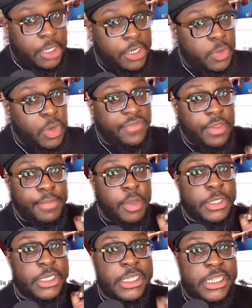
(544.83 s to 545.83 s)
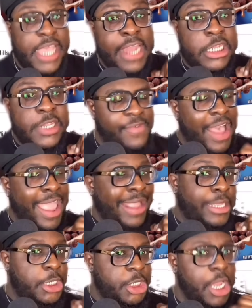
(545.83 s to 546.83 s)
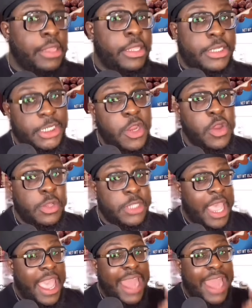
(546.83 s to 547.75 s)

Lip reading: It's one of the most satisfyingly chocolate cereals,